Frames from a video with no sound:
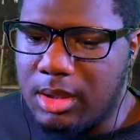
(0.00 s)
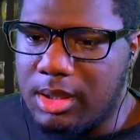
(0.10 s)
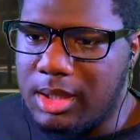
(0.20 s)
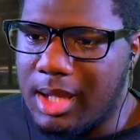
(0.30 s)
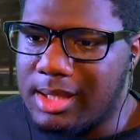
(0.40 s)

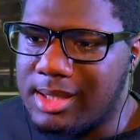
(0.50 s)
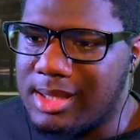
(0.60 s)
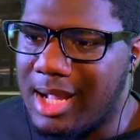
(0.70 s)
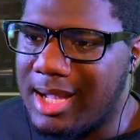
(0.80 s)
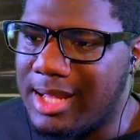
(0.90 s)
Yes, because
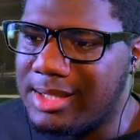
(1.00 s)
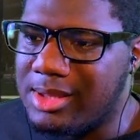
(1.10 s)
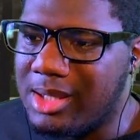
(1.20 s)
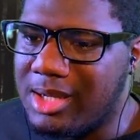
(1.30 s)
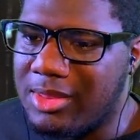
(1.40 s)
I got
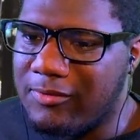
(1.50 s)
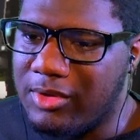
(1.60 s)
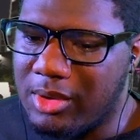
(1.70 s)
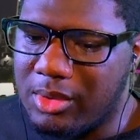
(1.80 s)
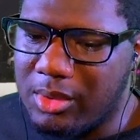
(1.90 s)
into another
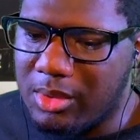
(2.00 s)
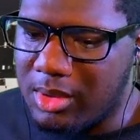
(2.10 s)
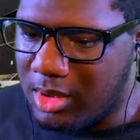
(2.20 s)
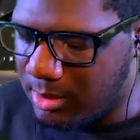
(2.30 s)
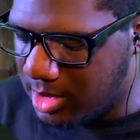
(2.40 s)
vehicle.
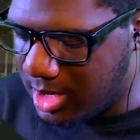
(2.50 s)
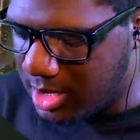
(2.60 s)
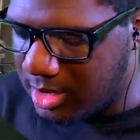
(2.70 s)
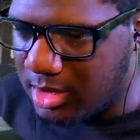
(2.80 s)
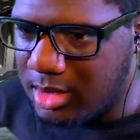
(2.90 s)
Oh my
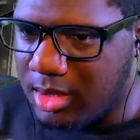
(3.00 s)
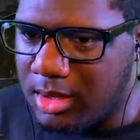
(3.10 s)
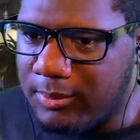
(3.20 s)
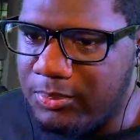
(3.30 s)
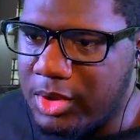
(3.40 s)
god.
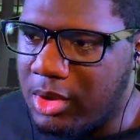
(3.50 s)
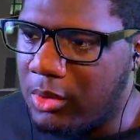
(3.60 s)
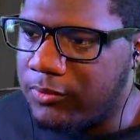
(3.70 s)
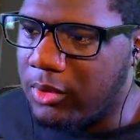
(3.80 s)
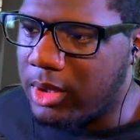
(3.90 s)

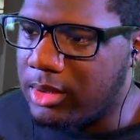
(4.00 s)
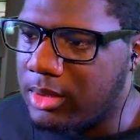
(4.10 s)
Code 4.